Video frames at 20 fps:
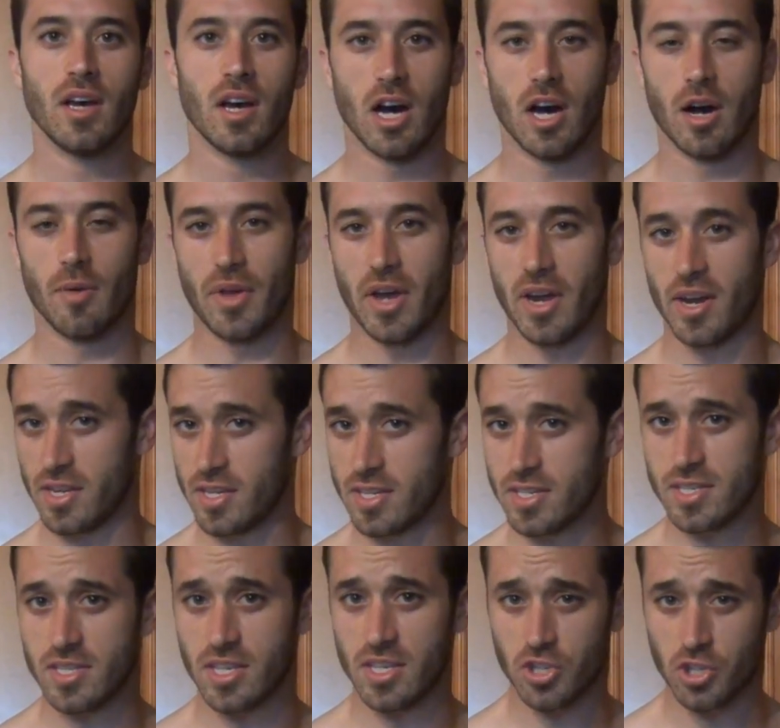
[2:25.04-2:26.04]
Um, that
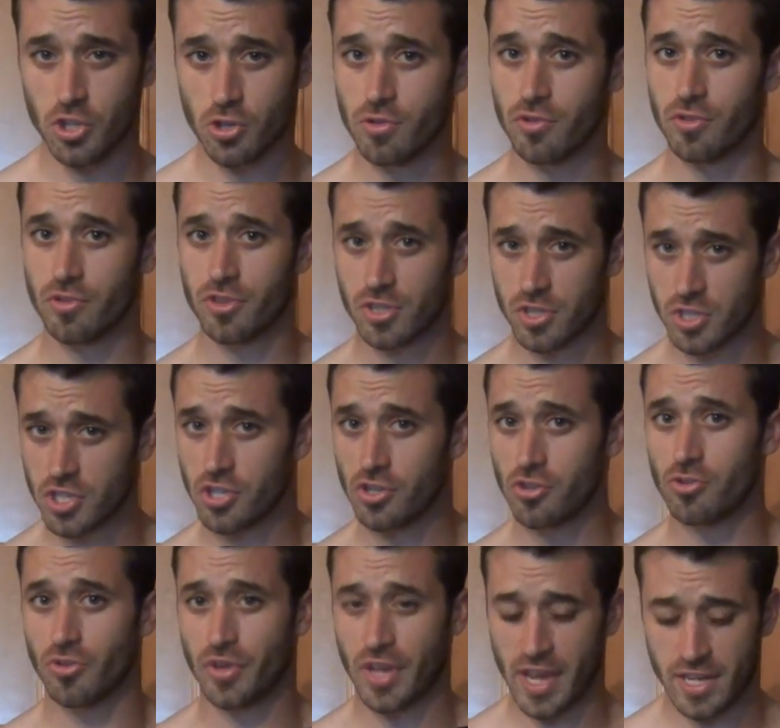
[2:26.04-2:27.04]
is the truth
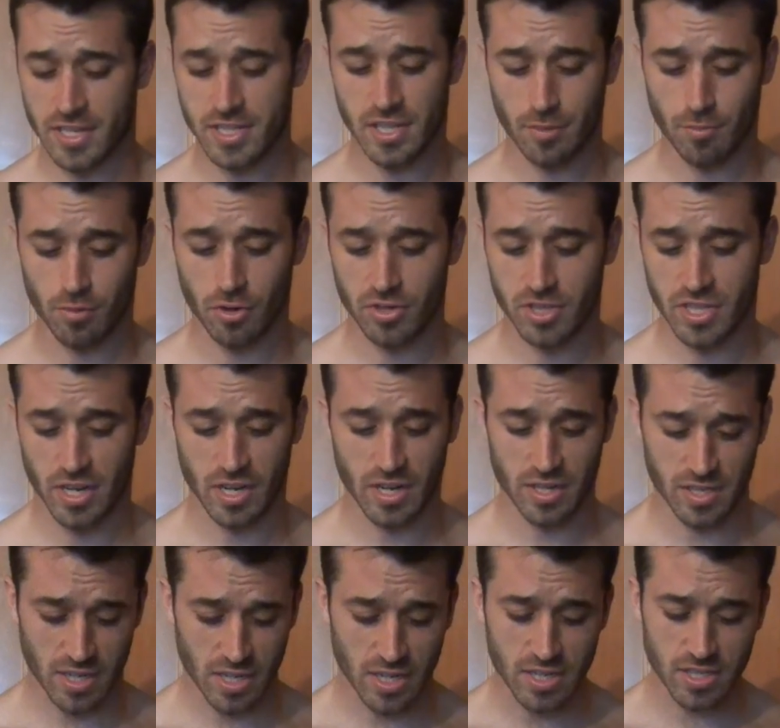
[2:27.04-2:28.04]
to casein protein.
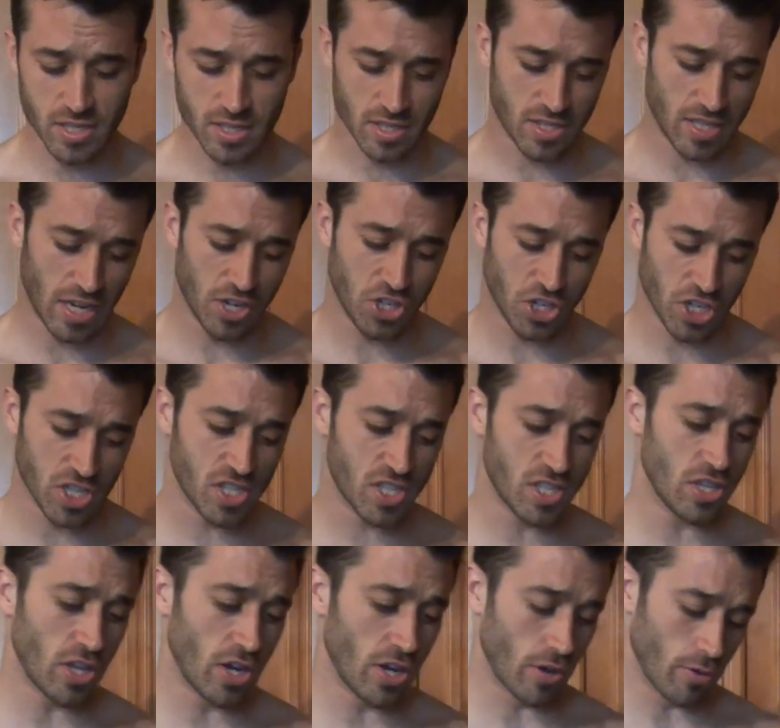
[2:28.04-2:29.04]
It does digest
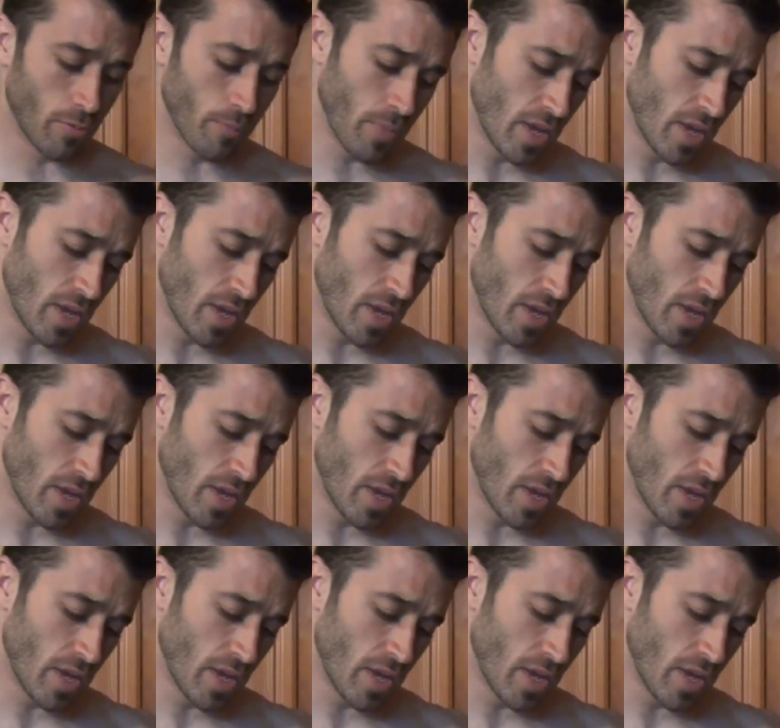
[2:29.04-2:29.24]
slow.